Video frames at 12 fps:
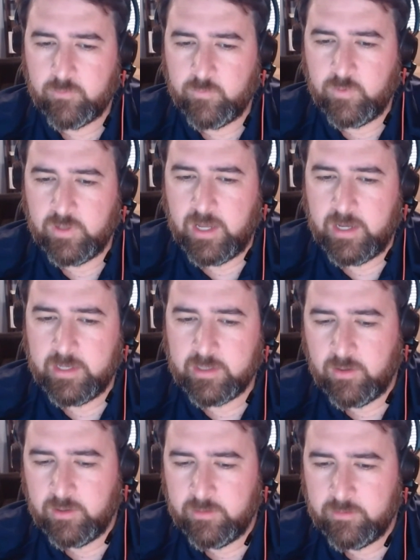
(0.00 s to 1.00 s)

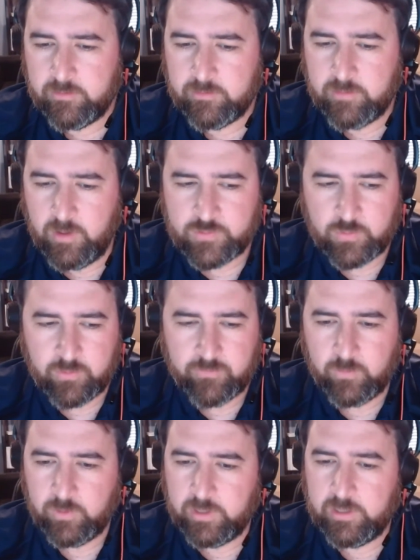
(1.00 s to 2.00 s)
relying on those who are
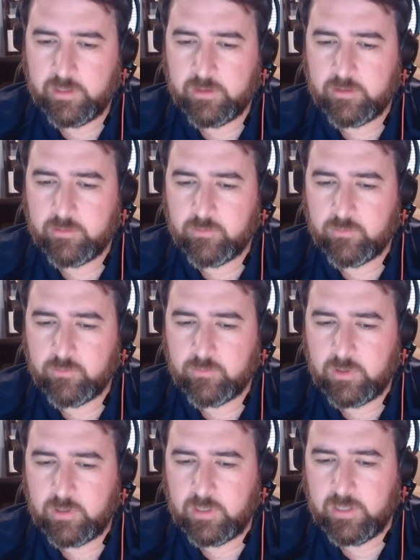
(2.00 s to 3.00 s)
fully
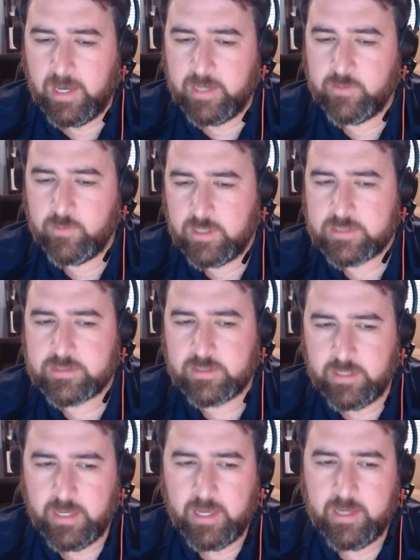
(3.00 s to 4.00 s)
aligned with us
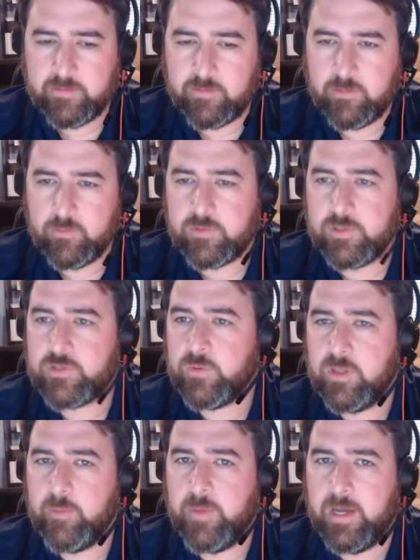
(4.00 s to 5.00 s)
today to
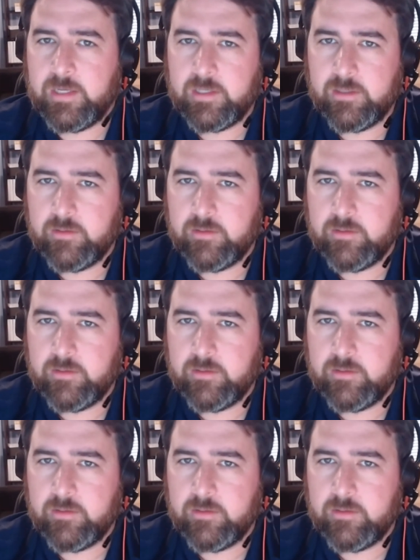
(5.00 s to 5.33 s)
join the bank